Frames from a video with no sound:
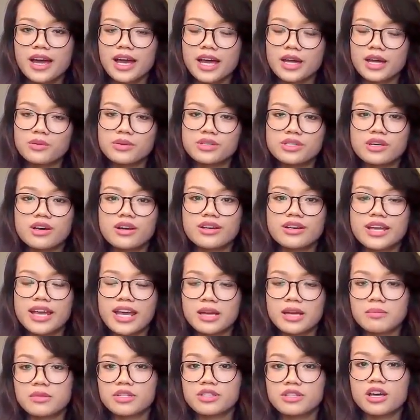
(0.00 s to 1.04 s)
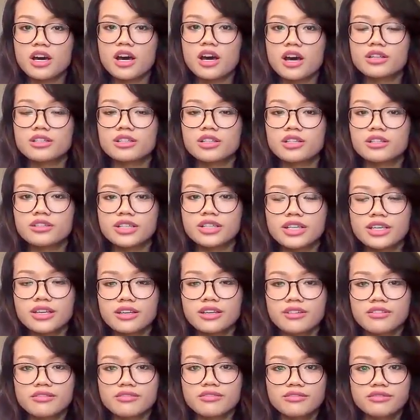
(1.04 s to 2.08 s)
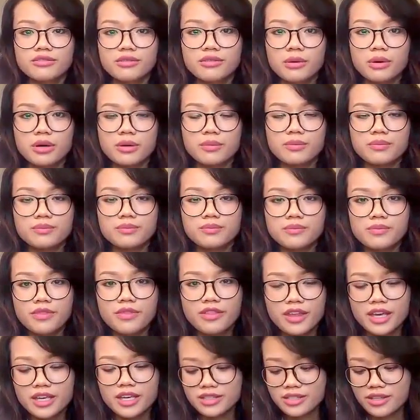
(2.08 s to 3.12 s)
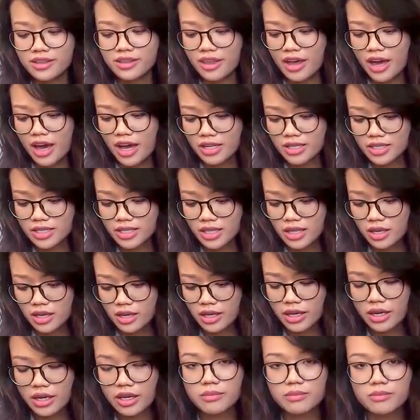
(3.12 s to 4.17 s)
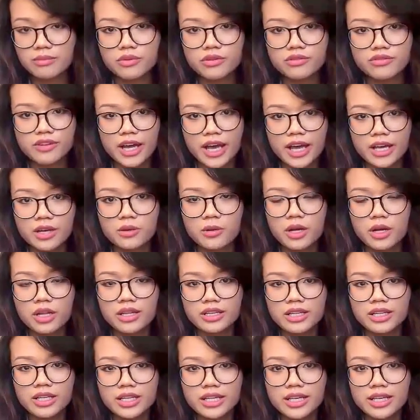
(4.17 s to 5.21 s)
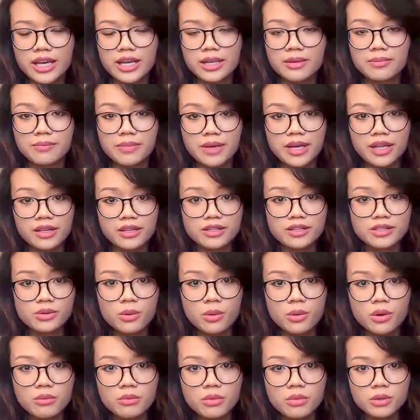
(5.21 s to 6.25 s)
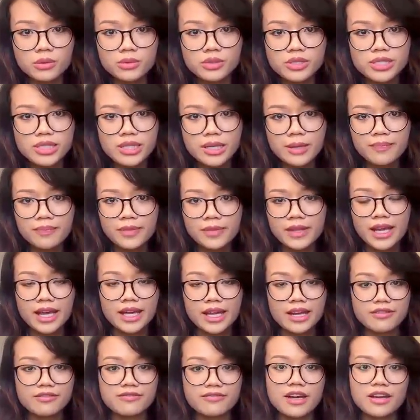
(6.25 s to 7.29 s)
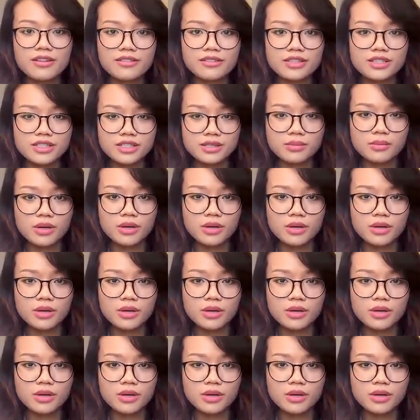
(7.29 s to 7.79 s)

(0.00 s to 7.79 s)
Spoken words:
I was on Amazon looking for things that improve egg quality and balance hormones, and I found this